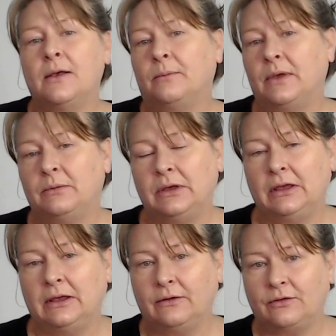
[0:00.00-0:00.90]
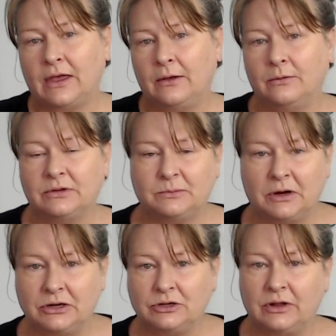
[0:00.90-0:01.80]
Maybe if they
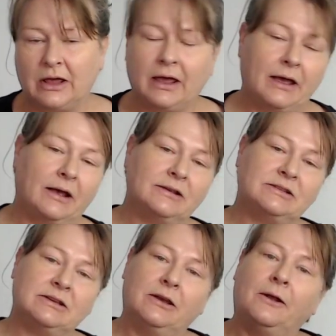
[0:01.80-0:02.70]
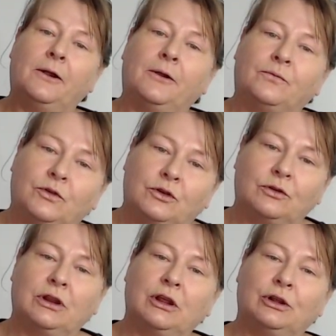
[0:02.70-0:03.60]
spread it to their house, you
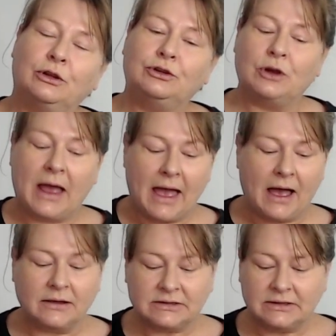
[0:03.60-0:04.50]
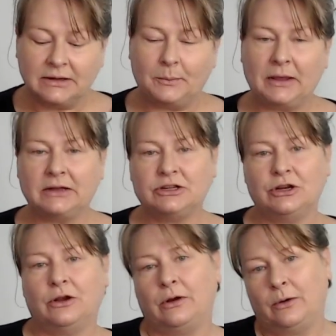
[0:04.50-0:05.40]
could include your house in the picture
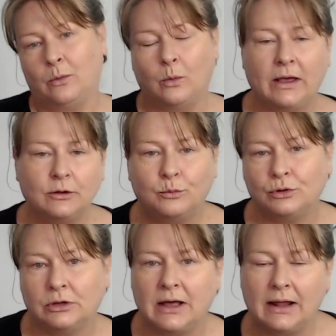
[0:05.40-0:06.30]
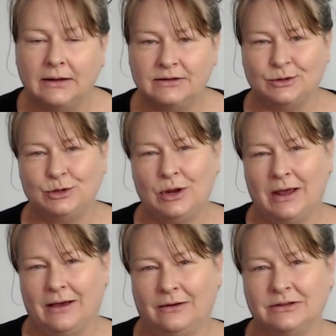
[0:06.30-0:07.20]
and where you put the colors on your
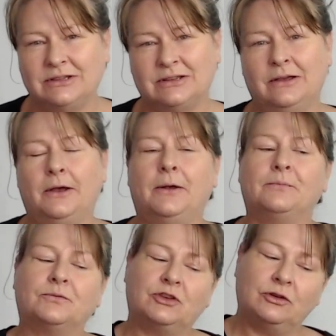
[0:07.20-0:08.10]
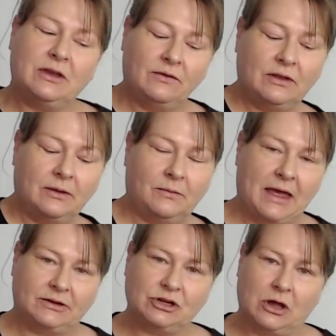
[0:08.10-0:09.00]
house. So giving them
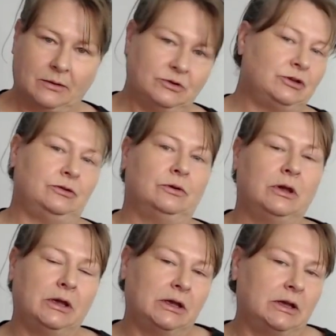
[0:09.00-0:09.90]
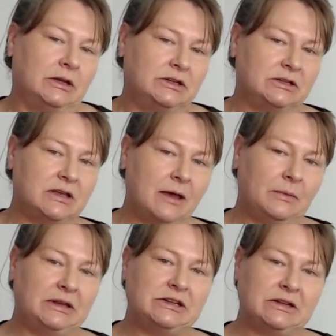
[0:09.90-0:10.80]
that time to just come
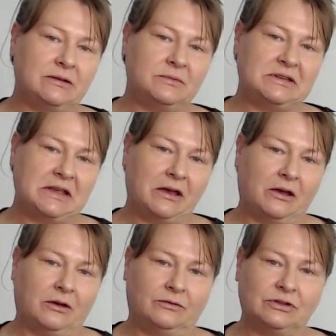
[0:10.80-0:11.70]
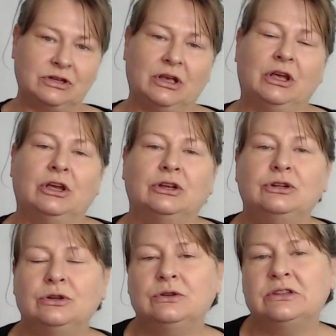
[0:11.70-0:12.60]
into themselves,
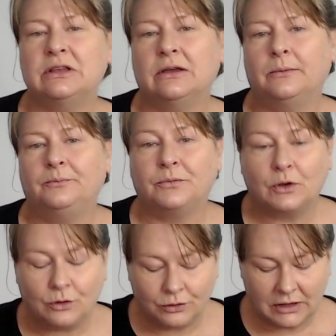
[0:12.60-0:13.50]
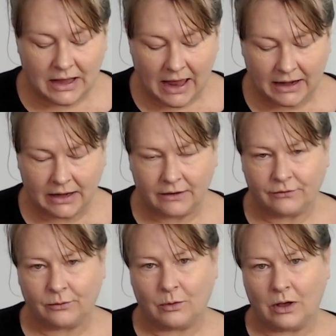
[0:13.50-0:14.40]
do some
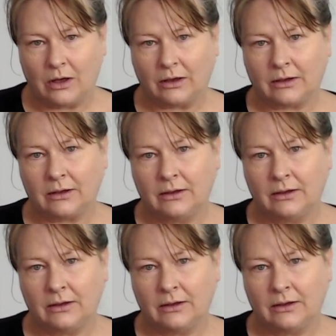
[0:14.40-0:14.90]
creative work